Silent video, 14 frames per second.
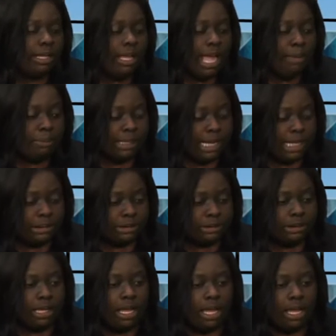
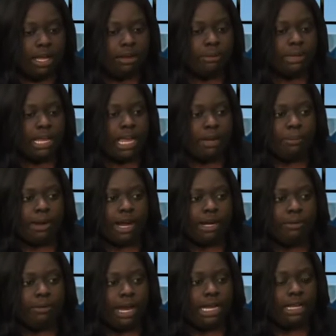application where you had to
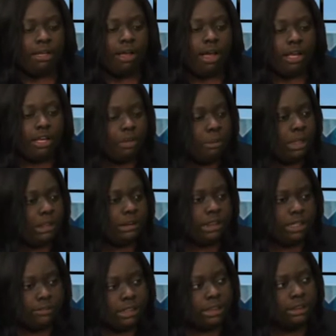write in all your community
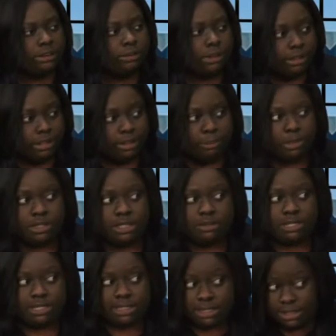service, what the community
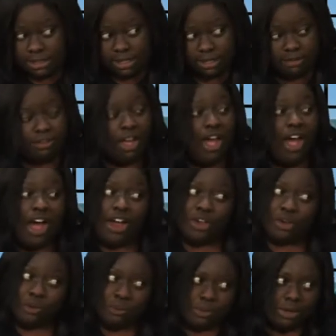service consists of, all
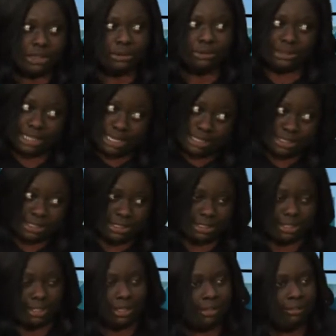your awards, what they
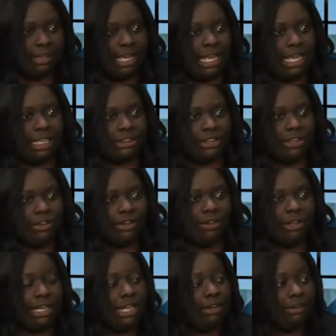consist of. And
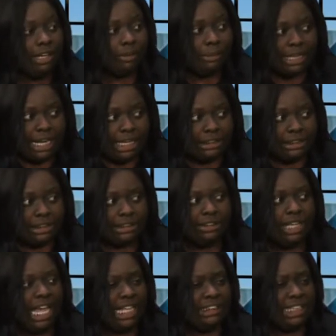so getting recommendations,
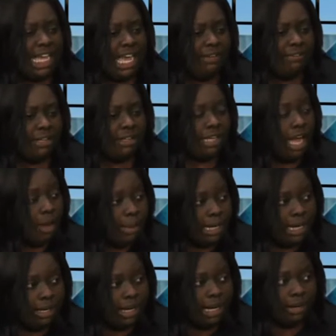you had to have a
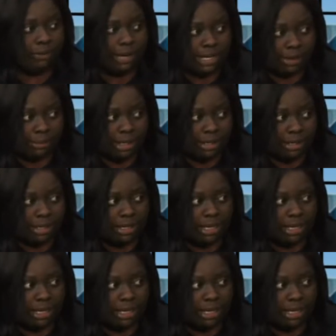nominator and a recommender.